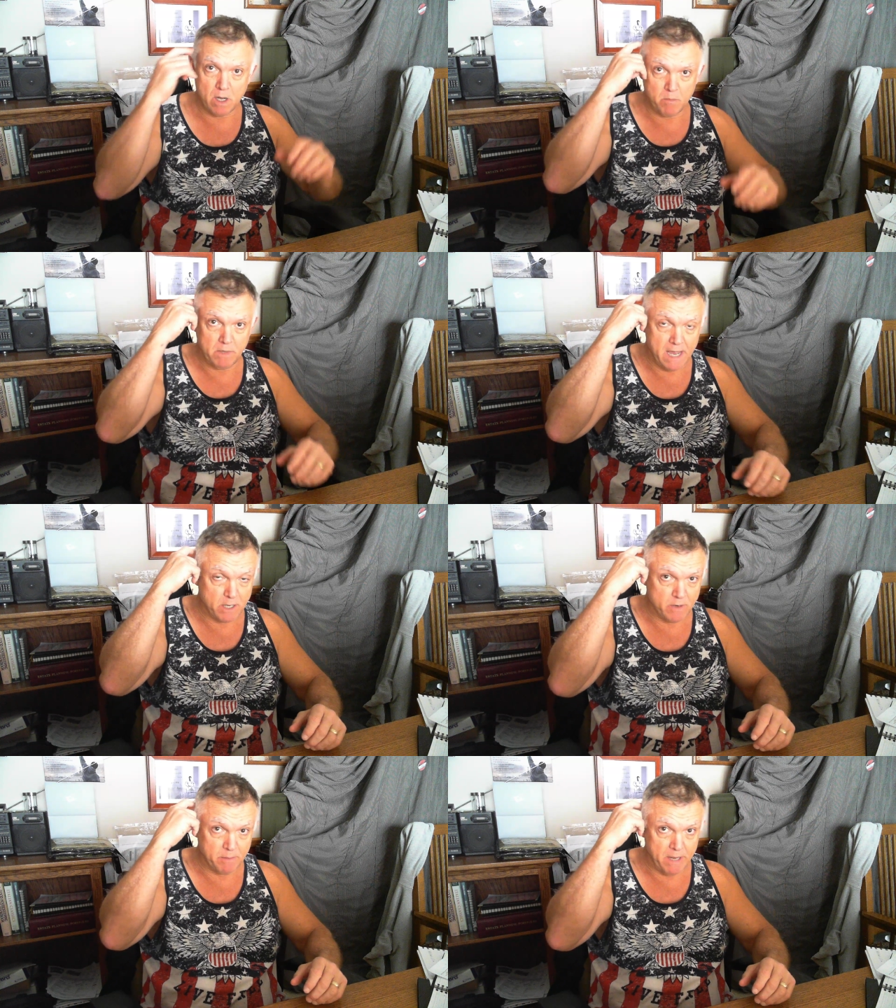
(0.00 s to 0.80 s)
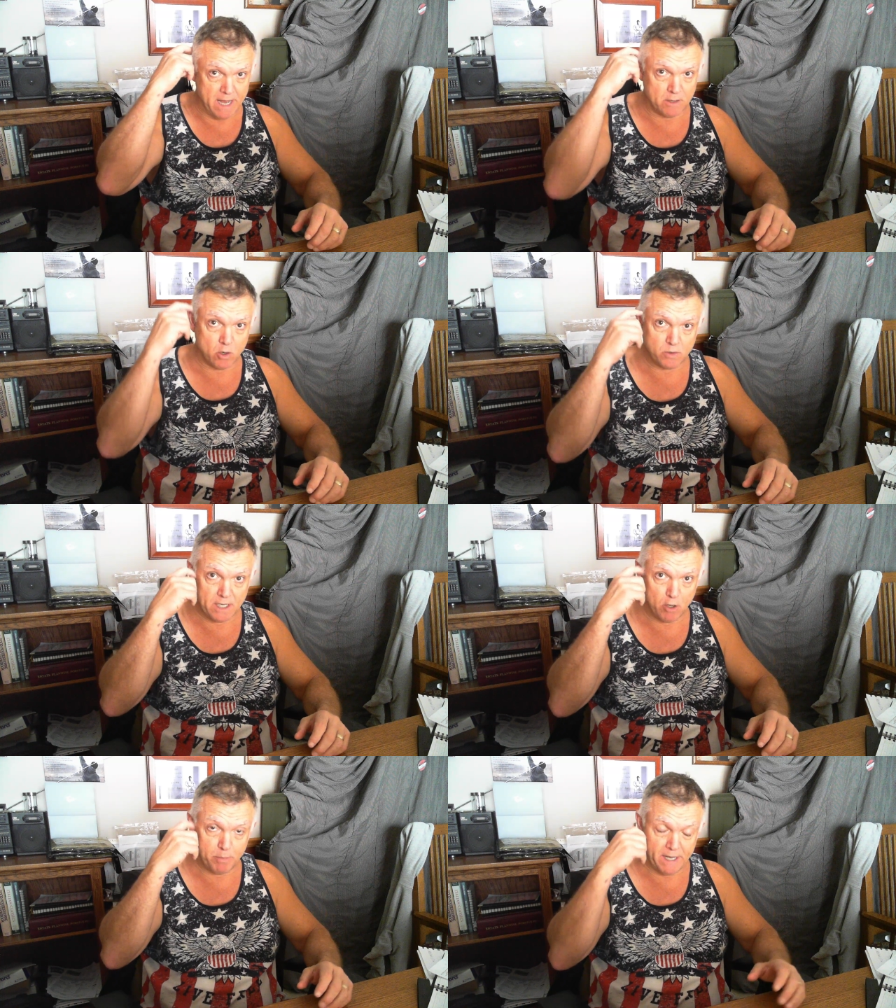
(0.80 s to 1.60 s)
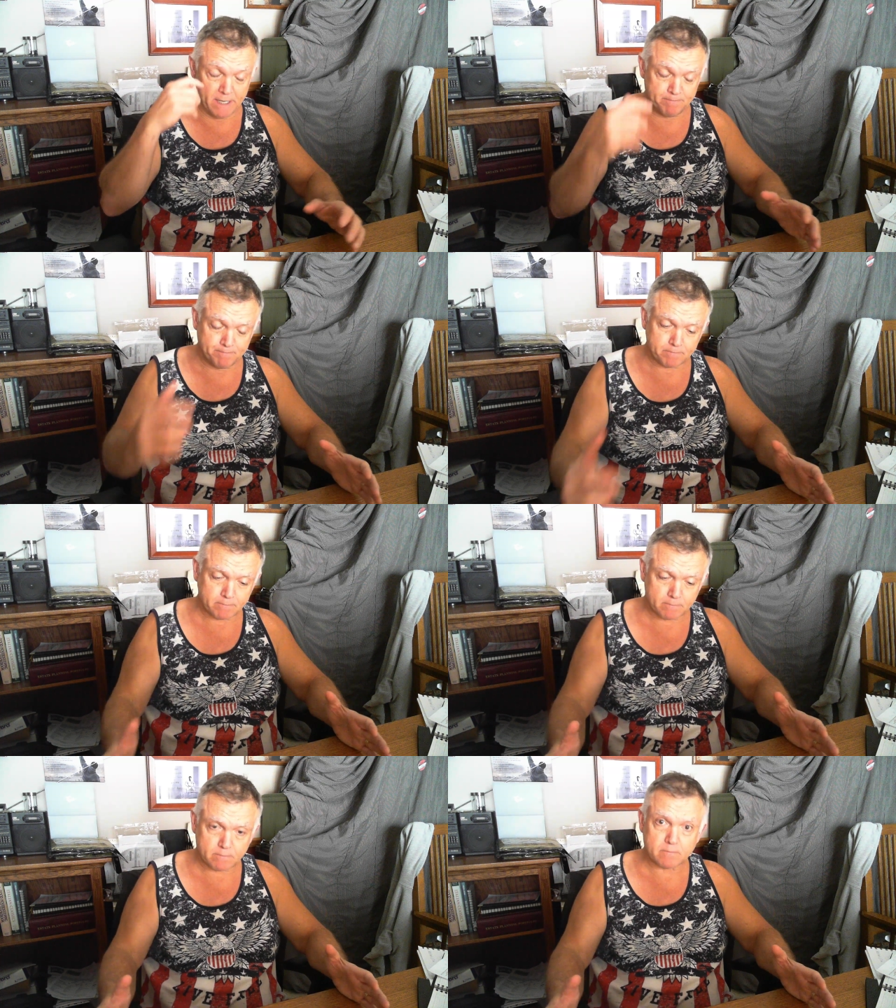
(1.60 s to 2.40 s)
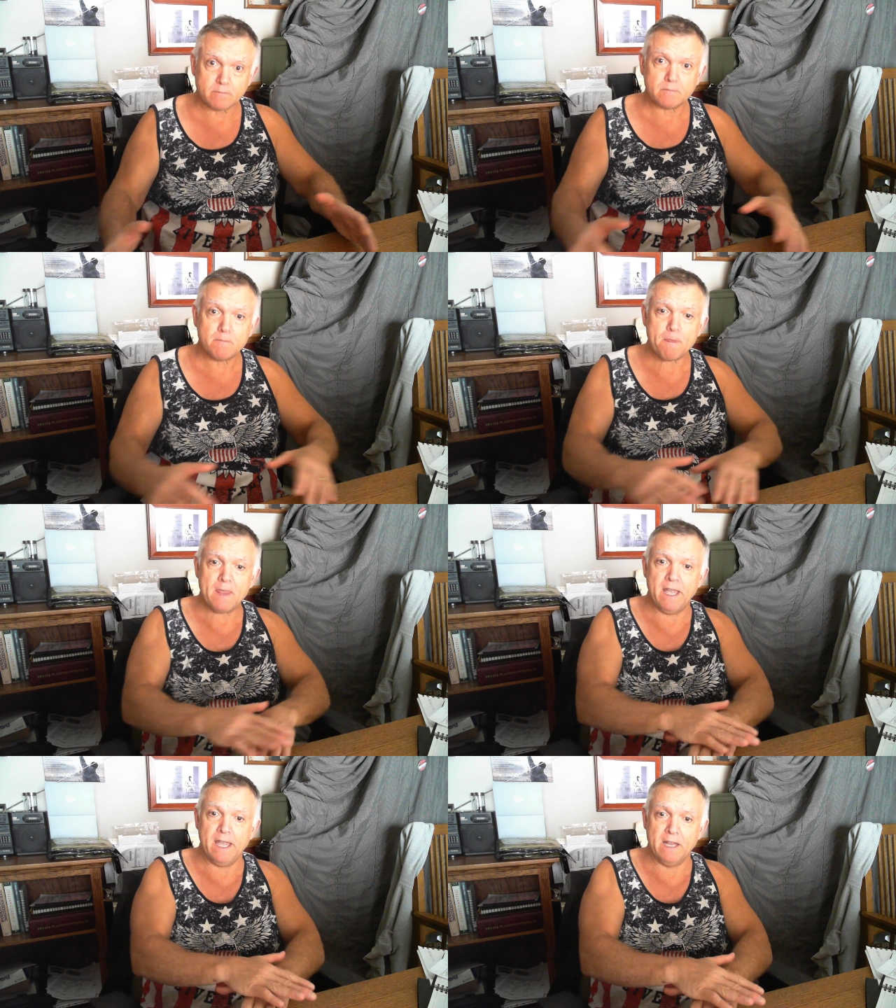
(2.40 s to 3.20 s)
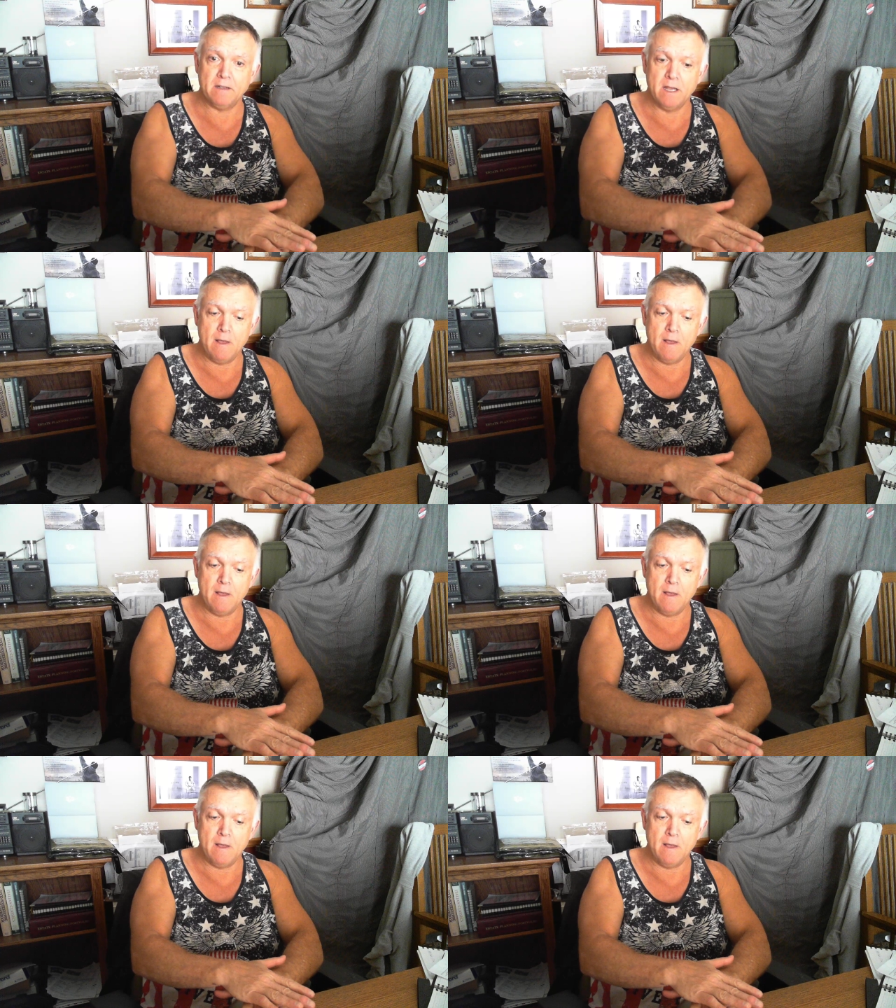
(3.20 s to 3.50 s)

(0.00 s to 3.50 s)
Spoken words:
catering pan, a hotel pan, and